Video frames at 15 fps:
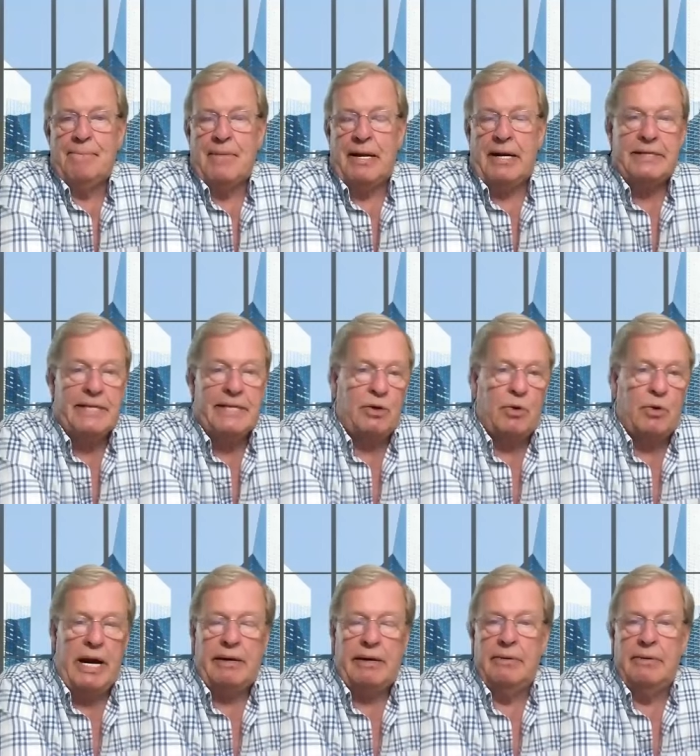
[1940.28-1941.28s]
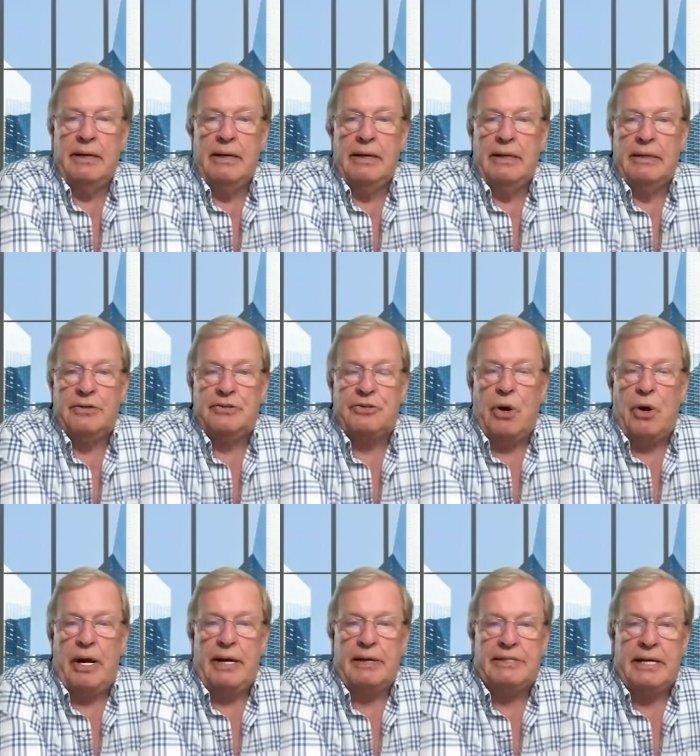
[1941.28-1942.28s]
And I said, great. So,
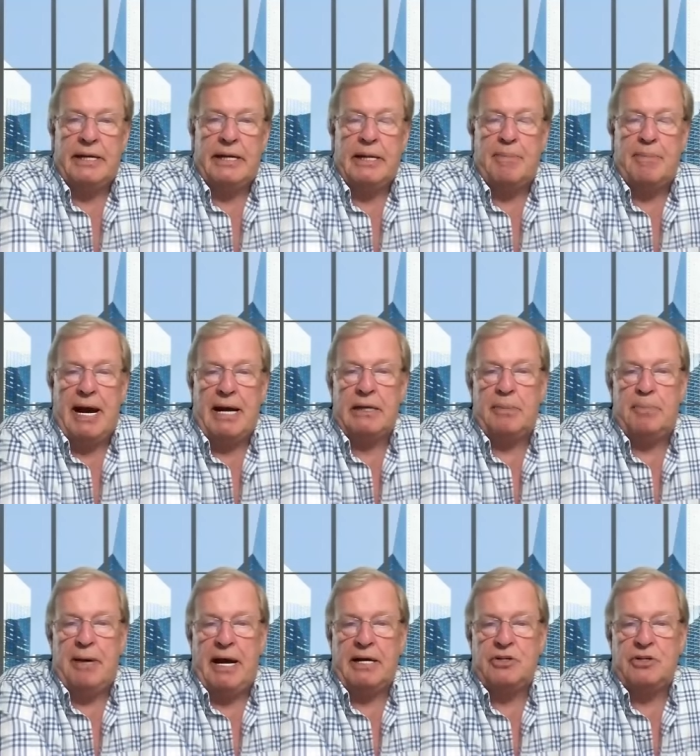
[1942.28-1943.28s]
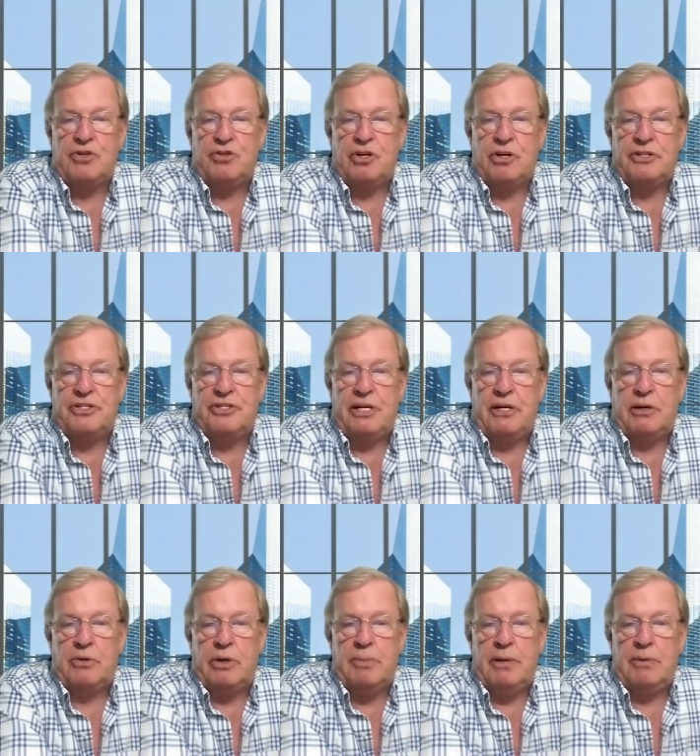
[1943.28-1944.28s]
and I said, in the back of the package, you're going to see an
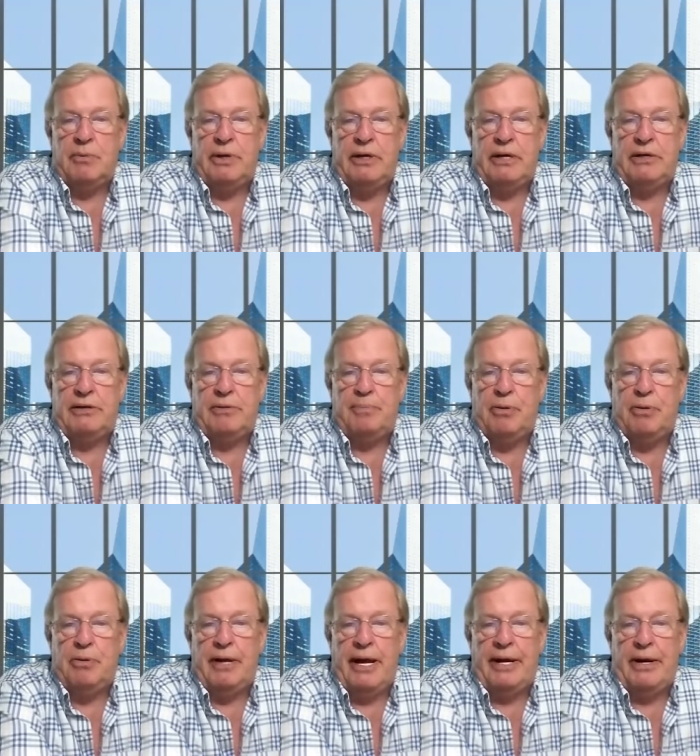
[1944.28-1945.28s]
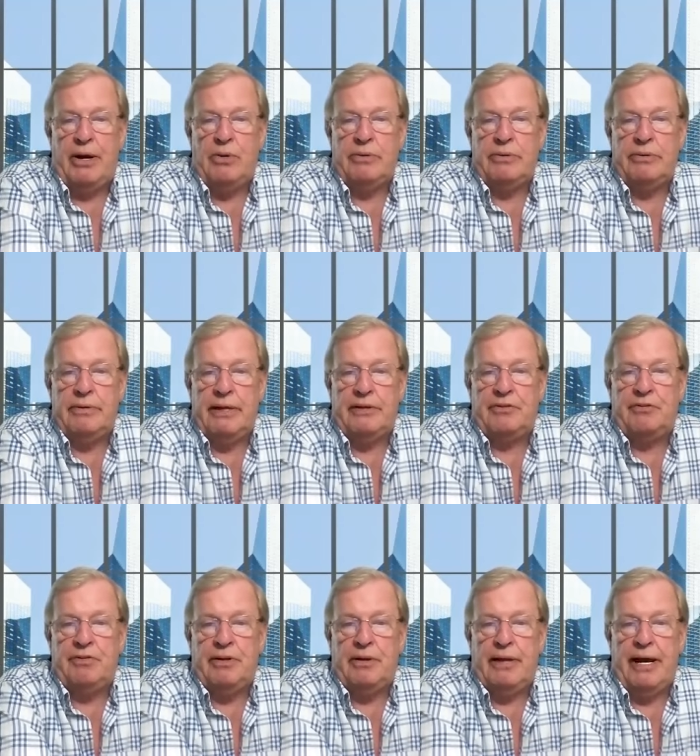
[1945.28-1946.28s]
agreement. We need to pull that out and let's
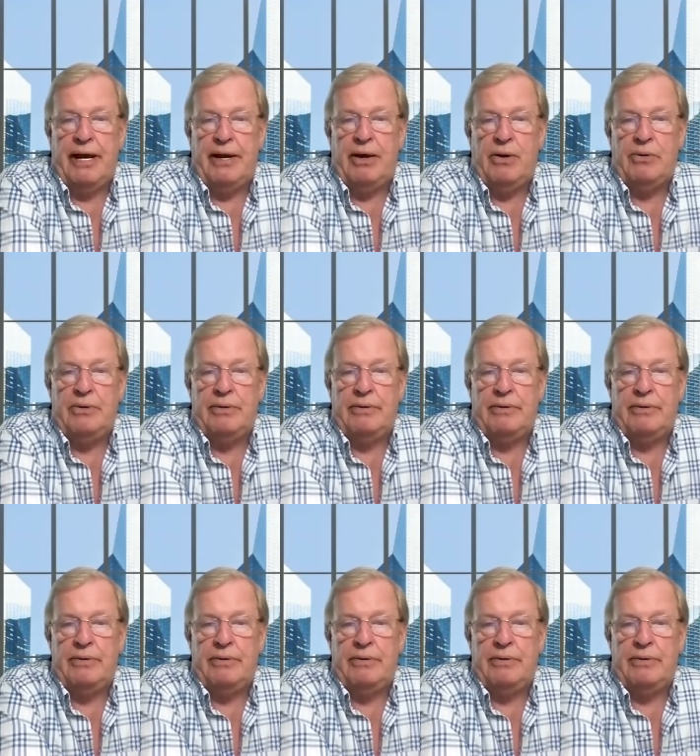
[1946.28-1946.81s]
fill that out.